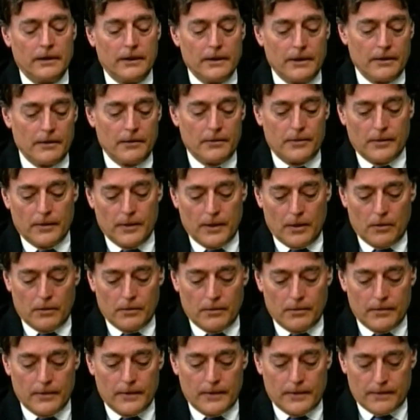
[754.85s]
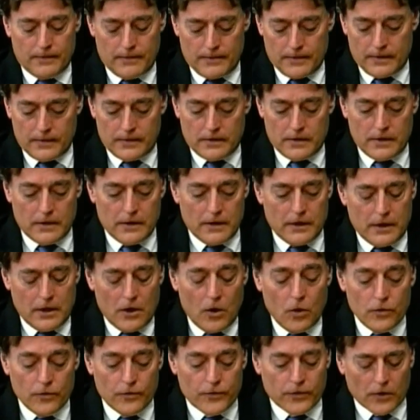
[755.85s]
uh, uh,
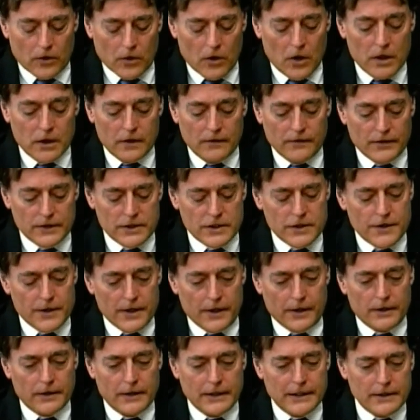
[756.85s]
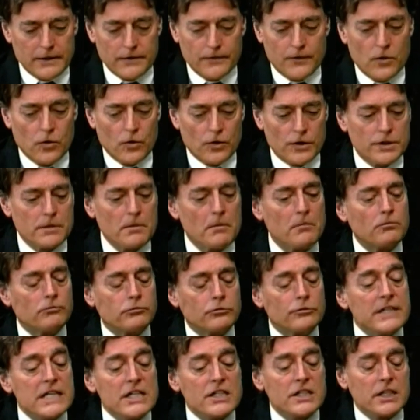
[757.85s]
note for all of us there. And of course,
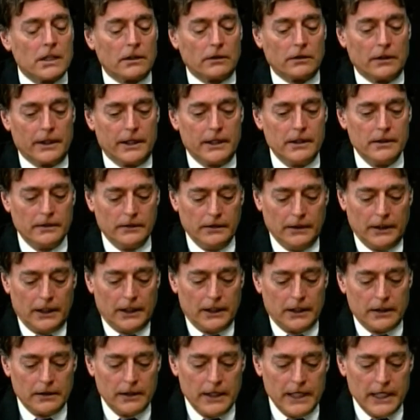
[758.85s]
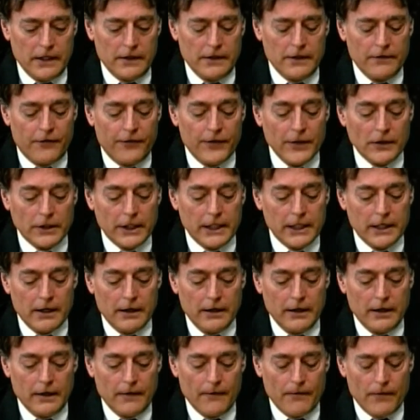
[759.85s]
recently, uh, in the filling
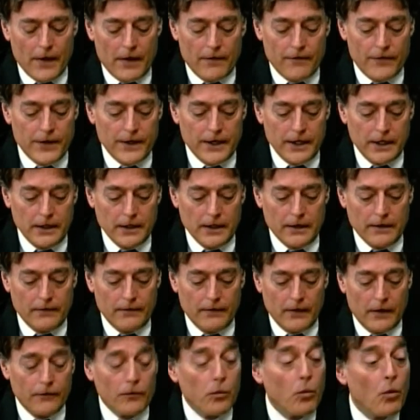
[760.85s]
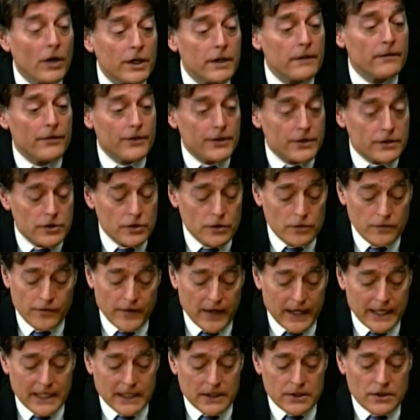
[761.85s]
of, of the uh, of one of the two
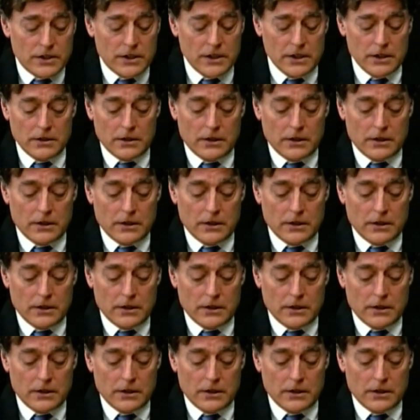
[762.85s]
vacancies